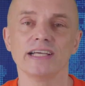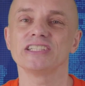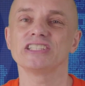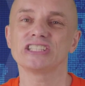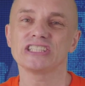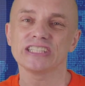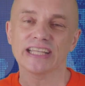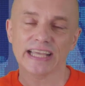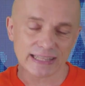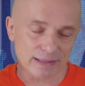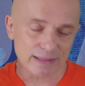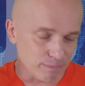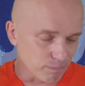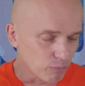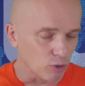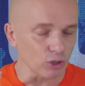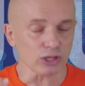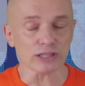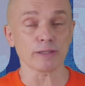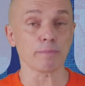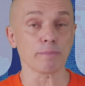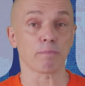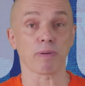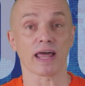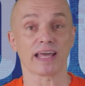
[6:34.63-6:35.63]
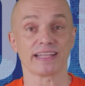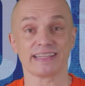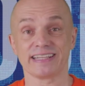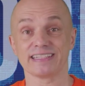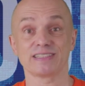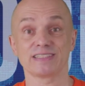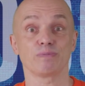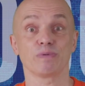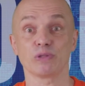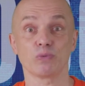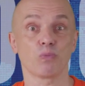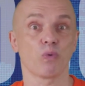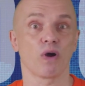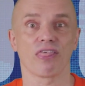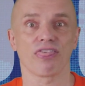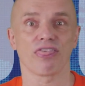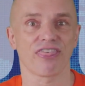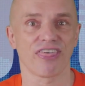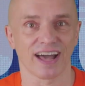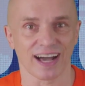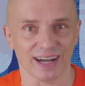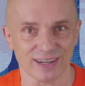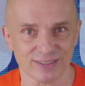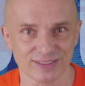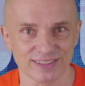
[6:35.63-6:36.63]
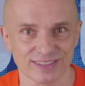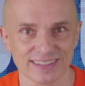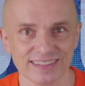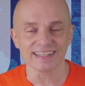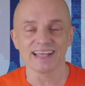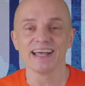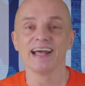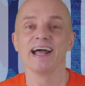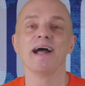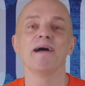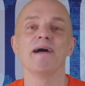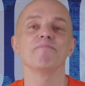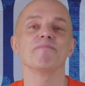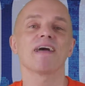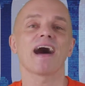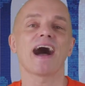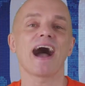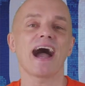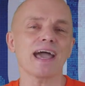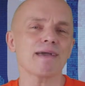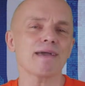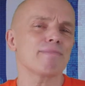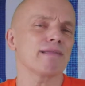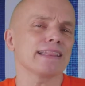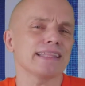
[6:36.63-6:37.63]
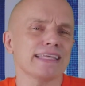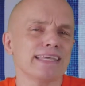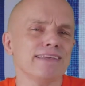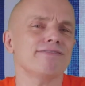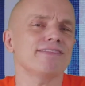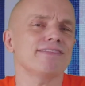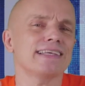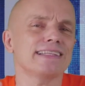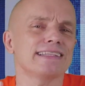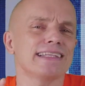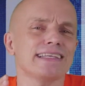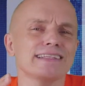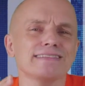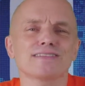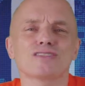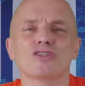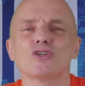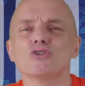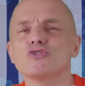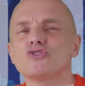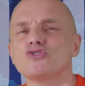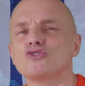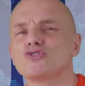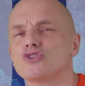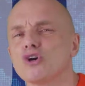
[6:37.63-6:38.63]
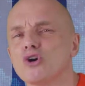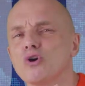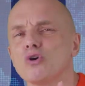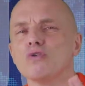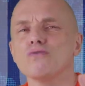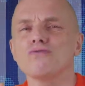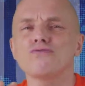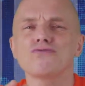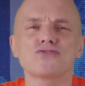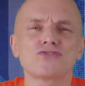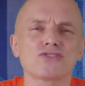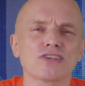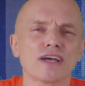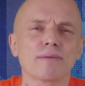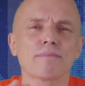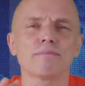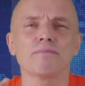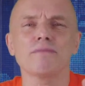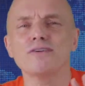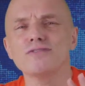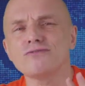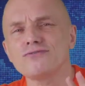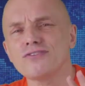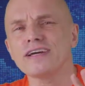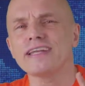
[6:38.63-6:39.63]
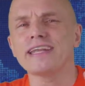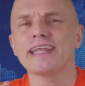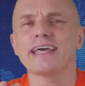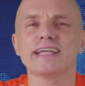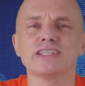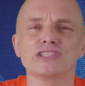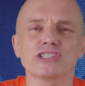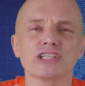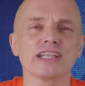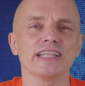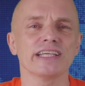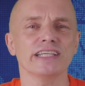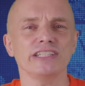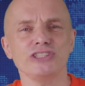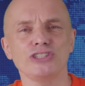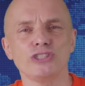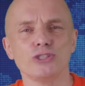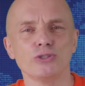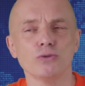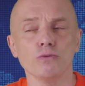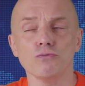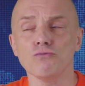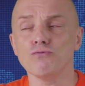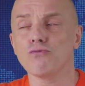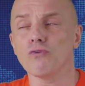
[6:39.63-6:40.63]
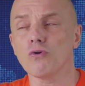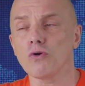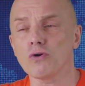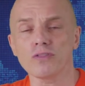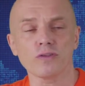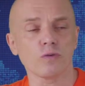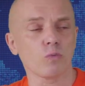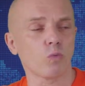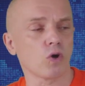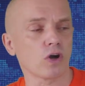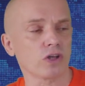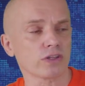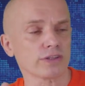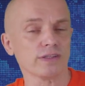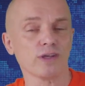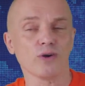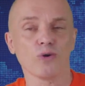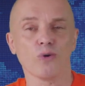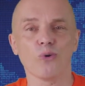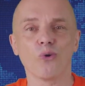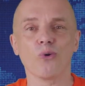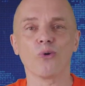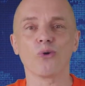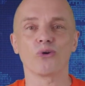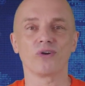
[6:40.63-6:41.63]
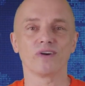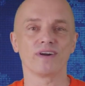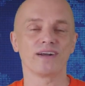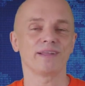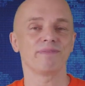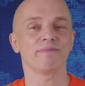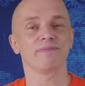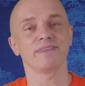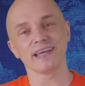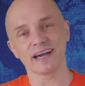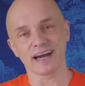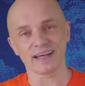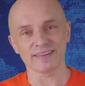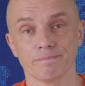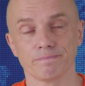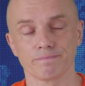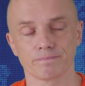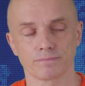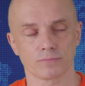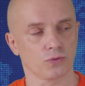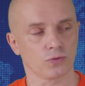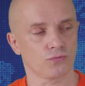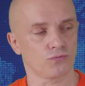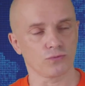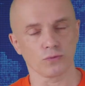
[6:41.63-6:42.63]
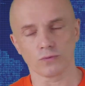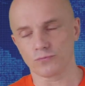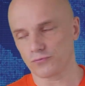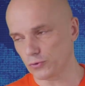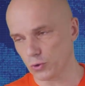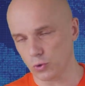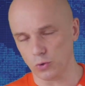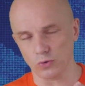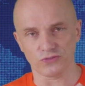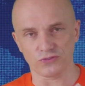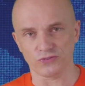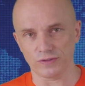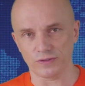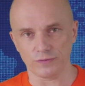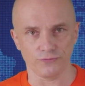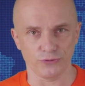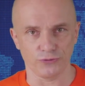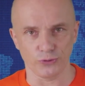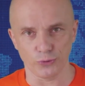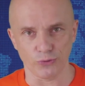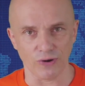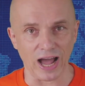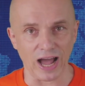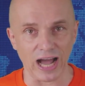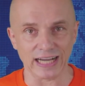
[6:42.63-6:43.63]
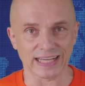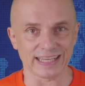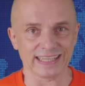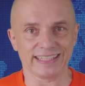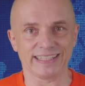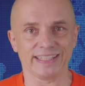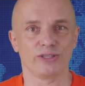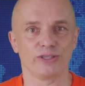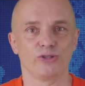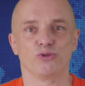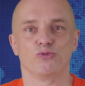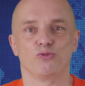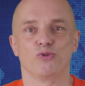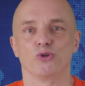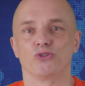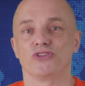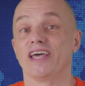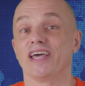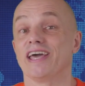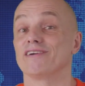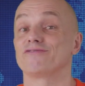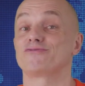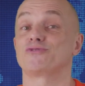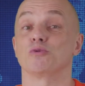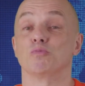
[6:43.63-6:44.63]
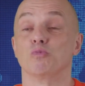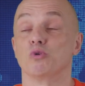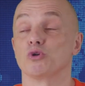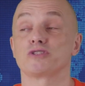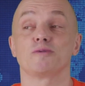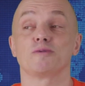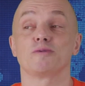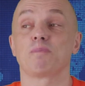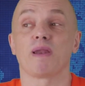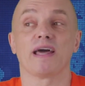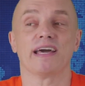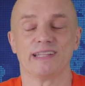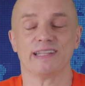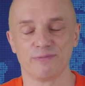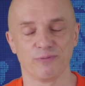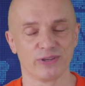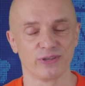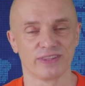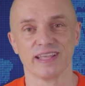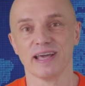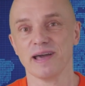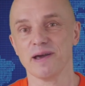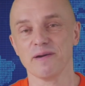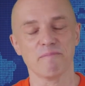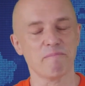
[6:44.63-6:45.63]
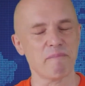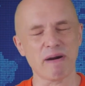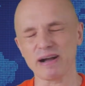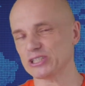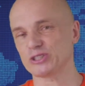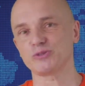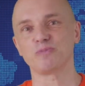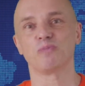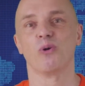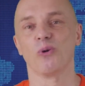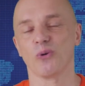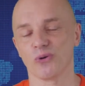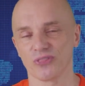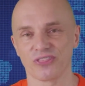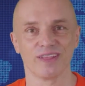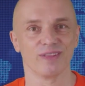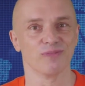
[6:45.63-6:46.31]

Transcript: and multiply this with 1,000, I believe that this could solve some financial issue for the one or the other. Of course, if you're ugly, you would have to multiply it with much more than